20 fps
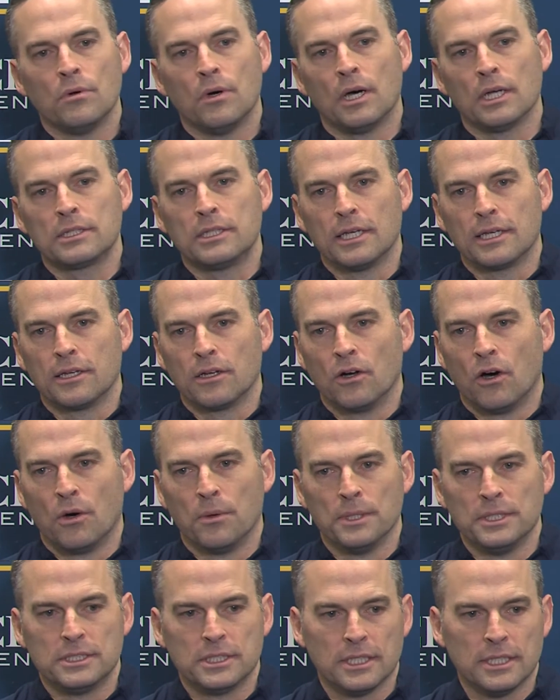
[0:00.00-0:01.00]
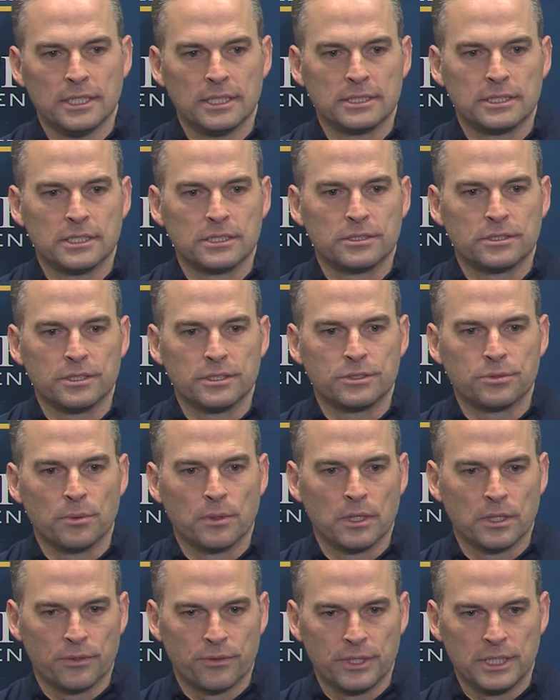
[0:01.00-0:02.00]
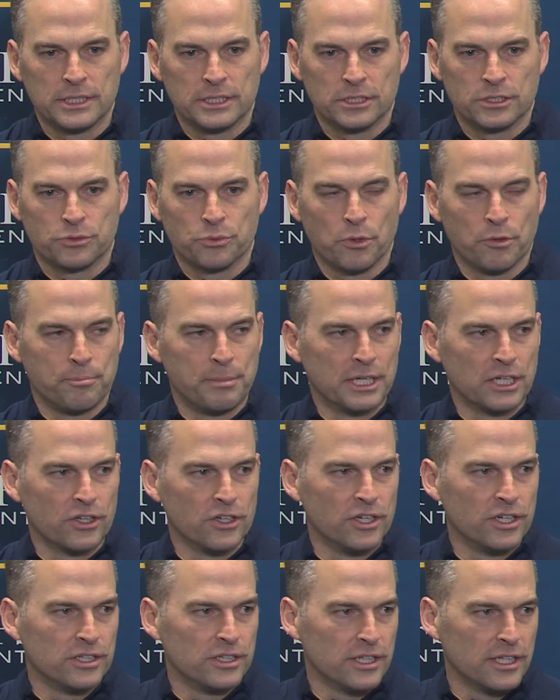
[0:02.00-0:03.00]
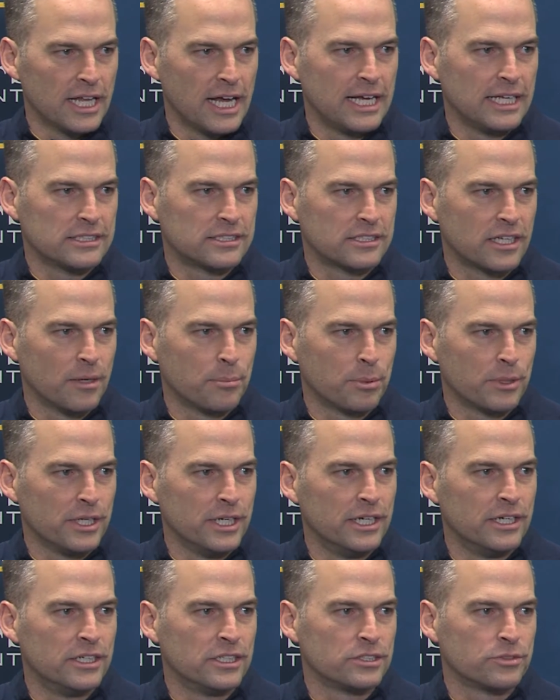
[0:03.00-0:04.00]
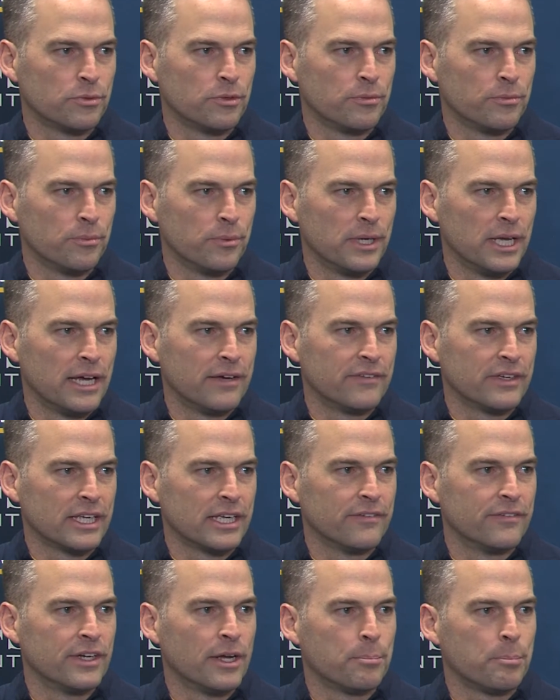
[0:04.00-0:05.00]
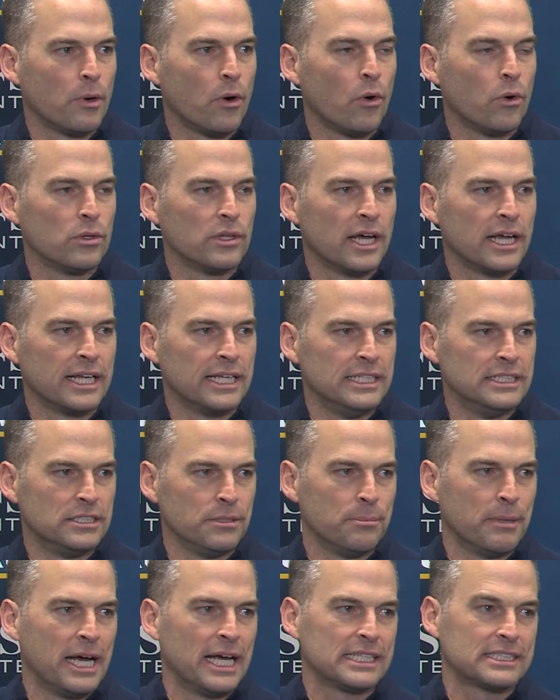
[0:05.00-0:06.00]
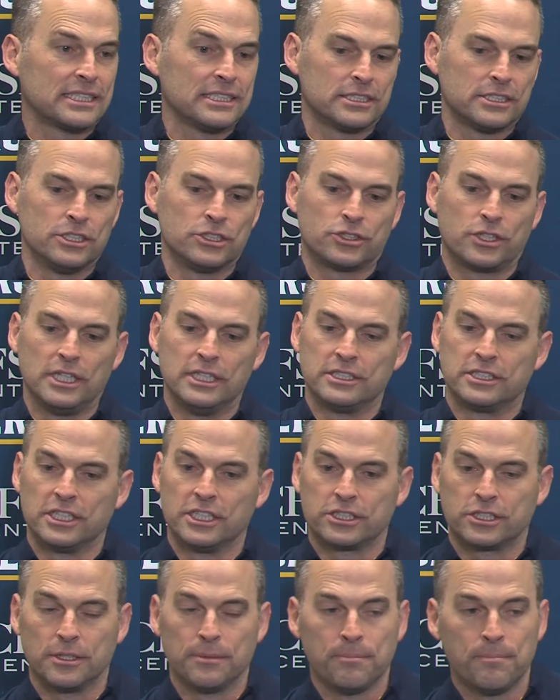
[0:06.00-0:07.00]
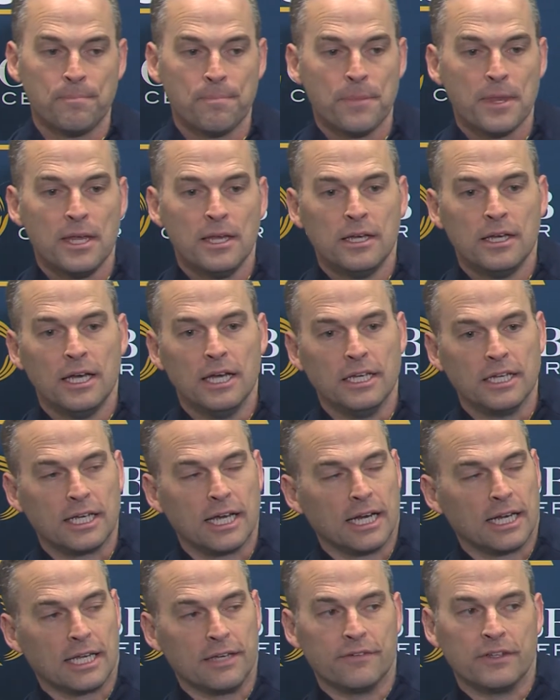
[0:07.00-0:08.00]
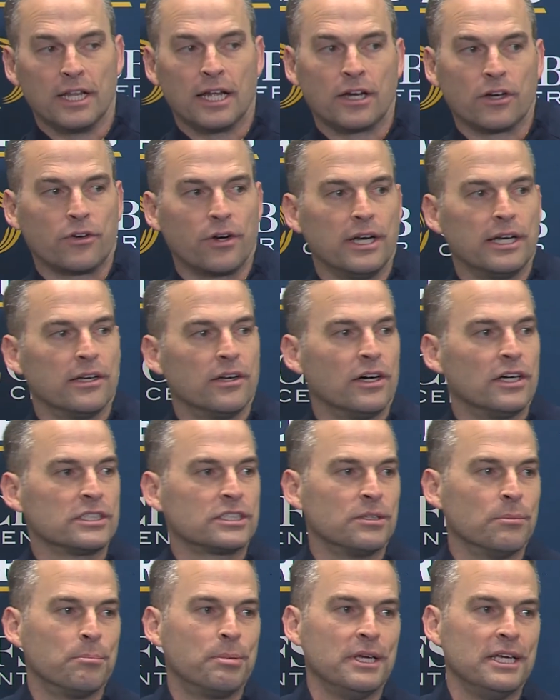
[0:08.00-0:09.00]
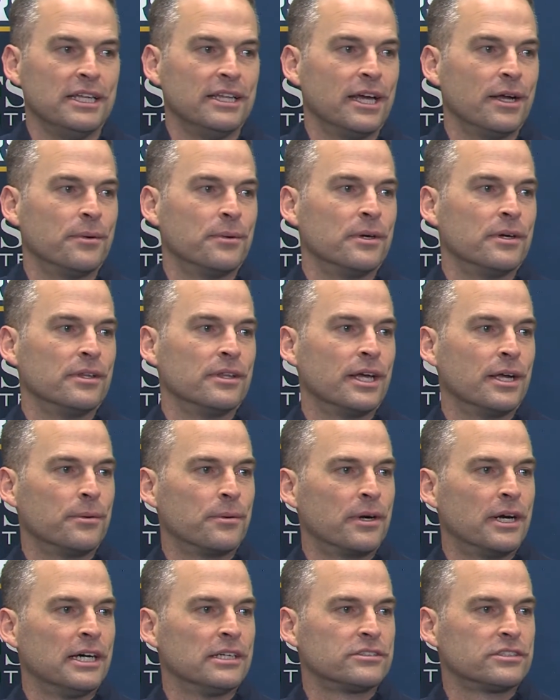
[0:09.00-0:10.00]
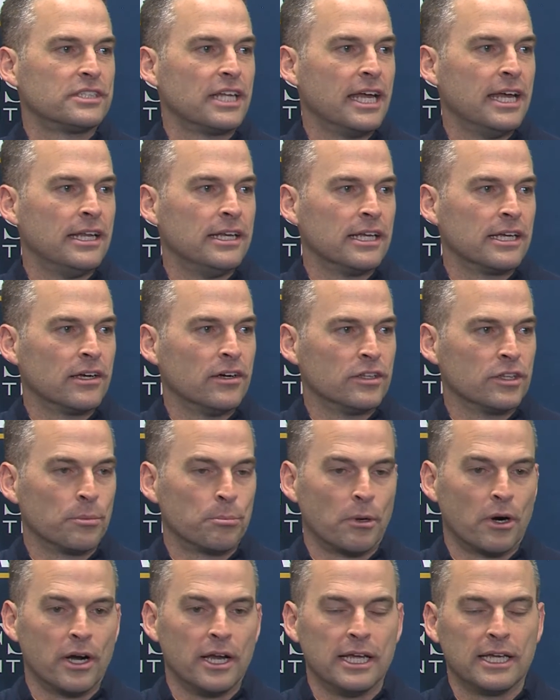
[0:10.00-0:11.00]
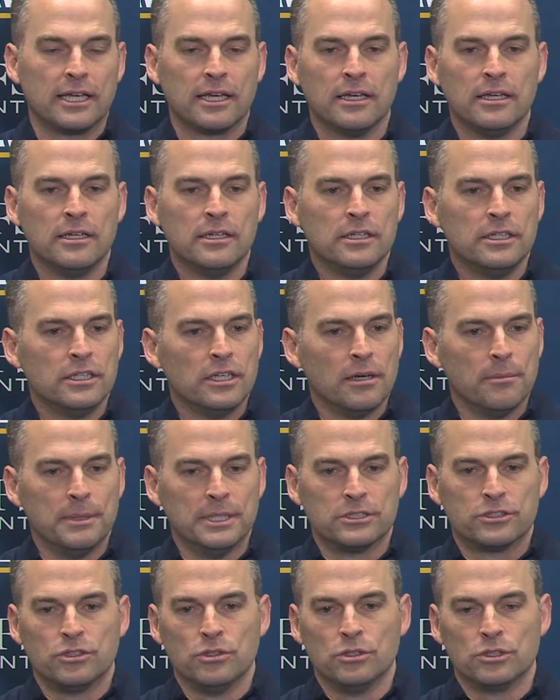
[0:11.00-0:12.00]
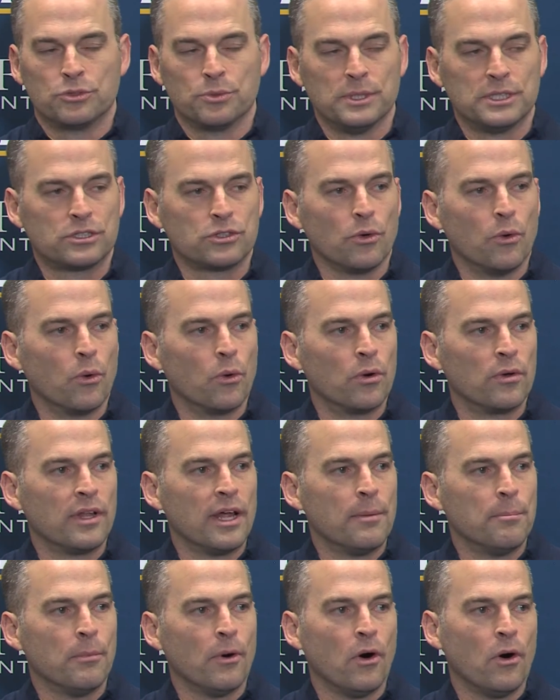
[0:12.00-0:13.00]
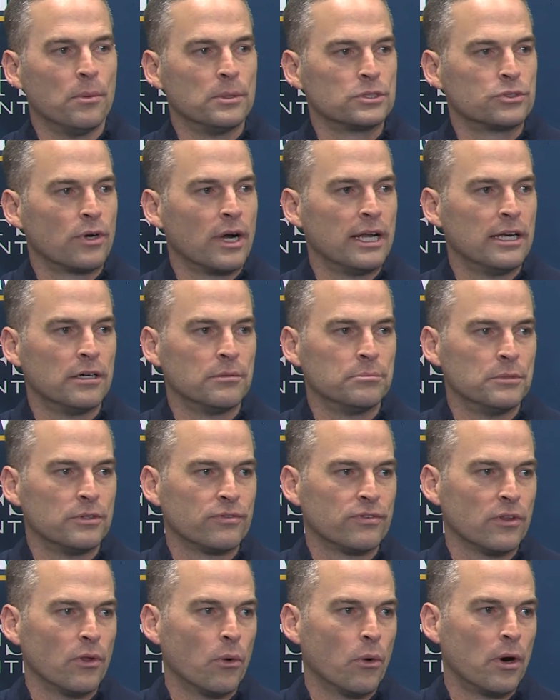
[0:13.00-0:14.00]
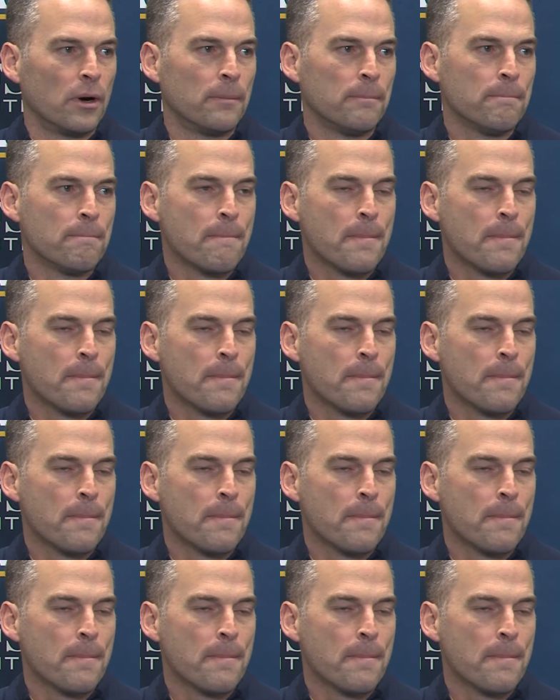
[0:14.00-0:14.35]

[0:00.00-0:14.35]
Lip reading: I think it always is. It's one of the reasons we've been good the last couple of years. We haven't given up a whole lot of easy baskets in transition. And you got to give a lot of credit to Austin Peay. They were outstanding on the break. I mean, as soon as we scored, that ball was right up the floor.